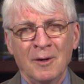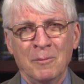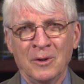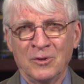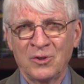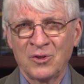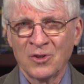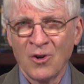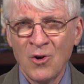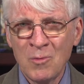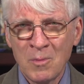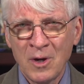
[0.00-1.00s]
But
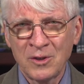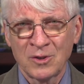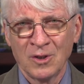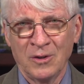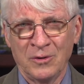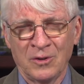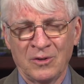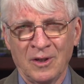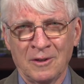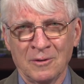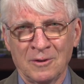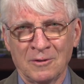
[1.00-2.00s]
so much of the
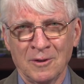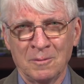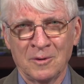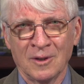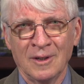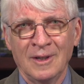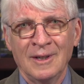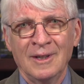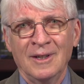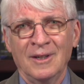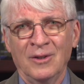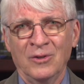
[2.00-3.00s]
sacred scripture
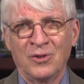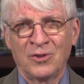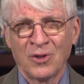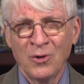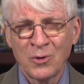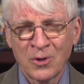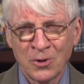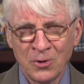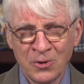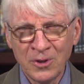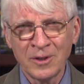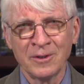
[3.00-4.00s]
is so
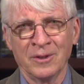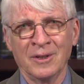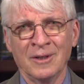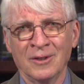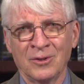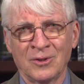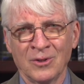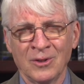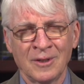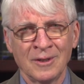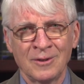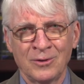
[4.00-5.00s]
clearly
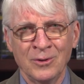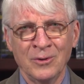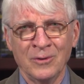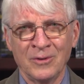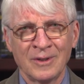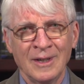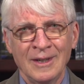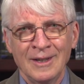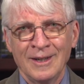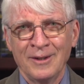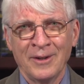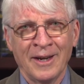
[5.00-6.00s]
asserting truths
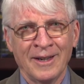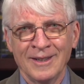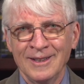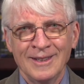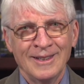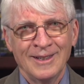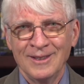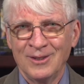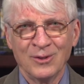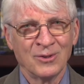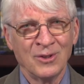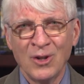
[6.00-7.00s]
that
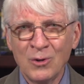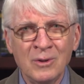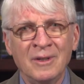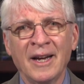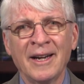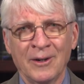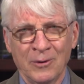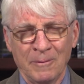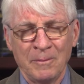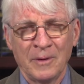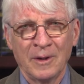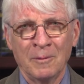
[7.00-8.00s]
there's no doubt
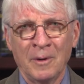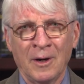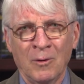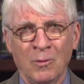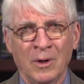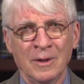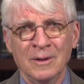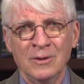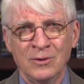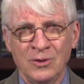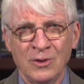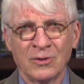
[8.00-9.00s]
about what
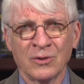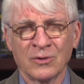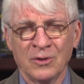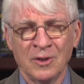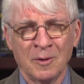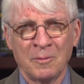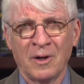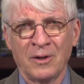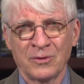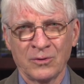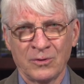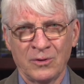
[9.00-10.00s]
Jesus and the
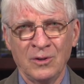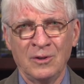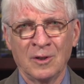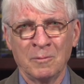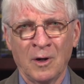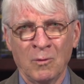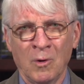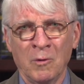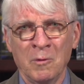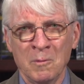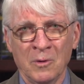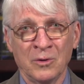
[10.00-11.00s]
apostles teach about
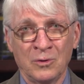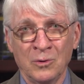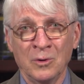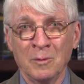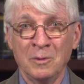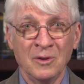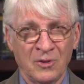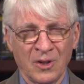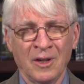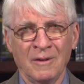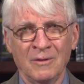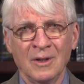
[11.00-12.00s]
what we must do to be
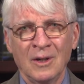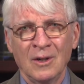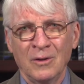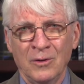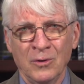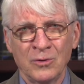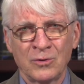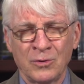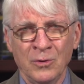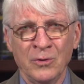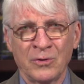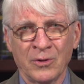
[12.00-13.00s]
saved. Those
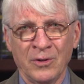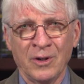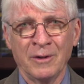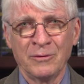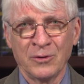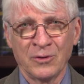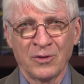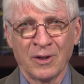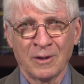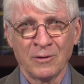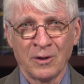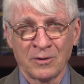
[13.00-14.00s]
truths are there for the
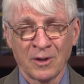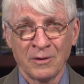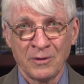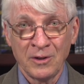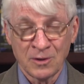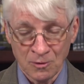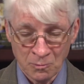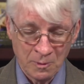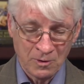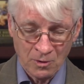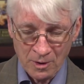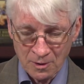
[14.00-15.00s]
sake of our salvation. We'll
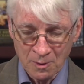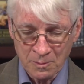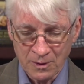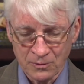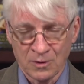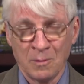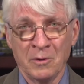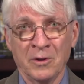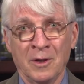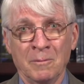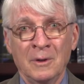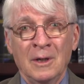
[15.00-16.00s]
be talking about some of
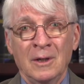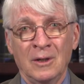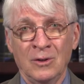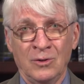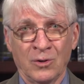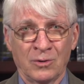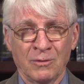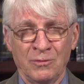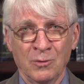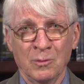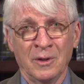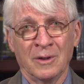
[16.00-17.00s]
them in just a
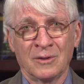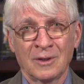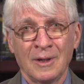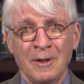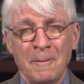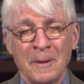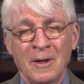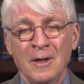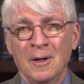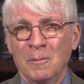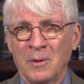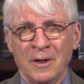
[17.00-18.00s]
few minutes.
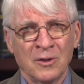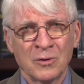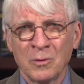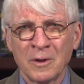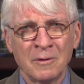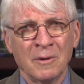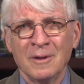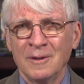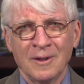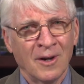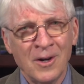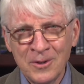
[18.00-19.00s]
But I just want to
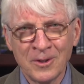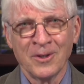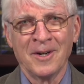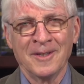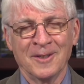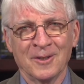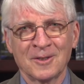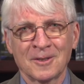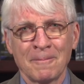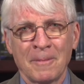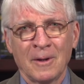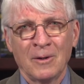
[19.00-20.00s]
underline
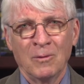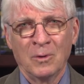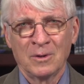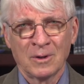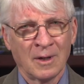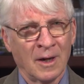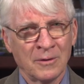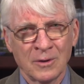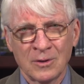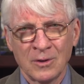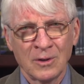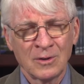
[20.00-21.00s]
this, what the
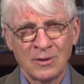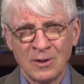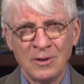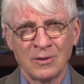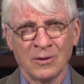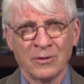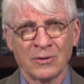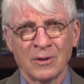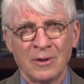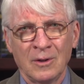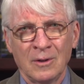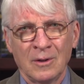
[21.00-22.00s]
Catholic Church teaches
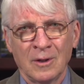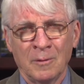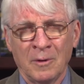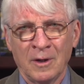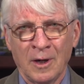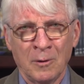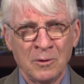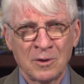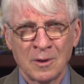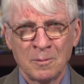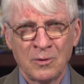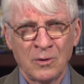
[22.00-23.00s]
about how we
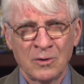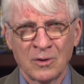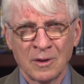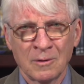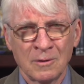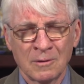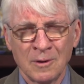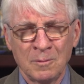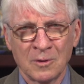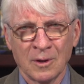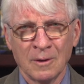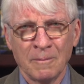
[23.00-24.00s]
should approach sacred
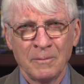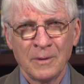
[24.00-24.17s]
scripture,